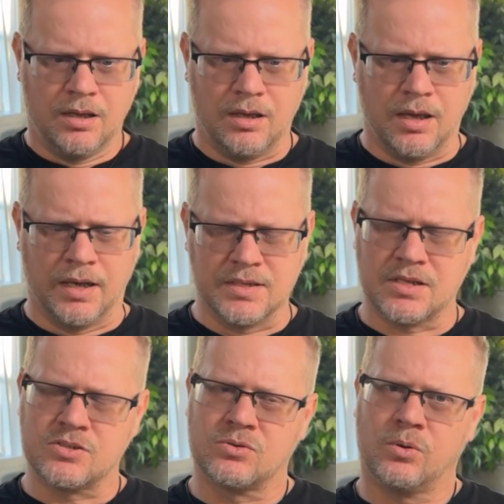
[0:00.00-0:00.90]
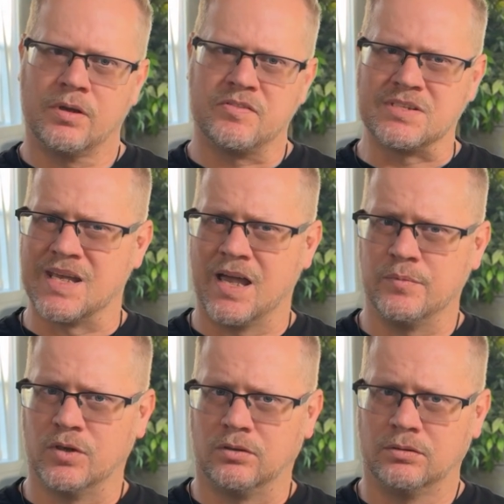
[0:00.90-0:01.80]
And it's a story of
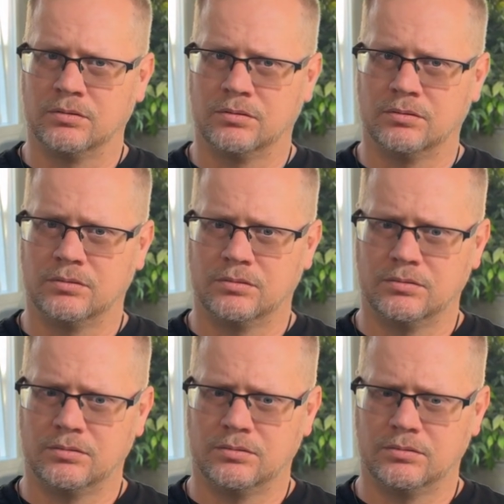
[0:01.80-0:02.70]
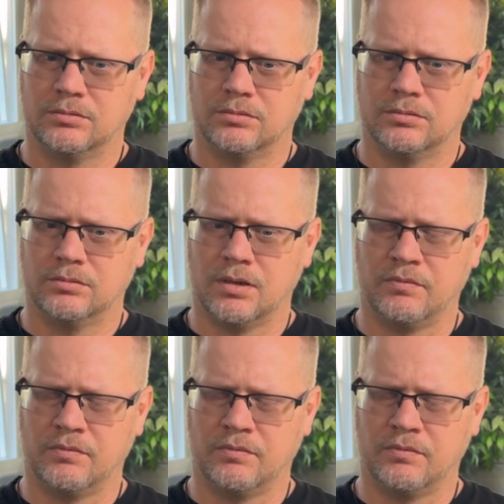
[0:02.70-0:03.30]
Samuel, of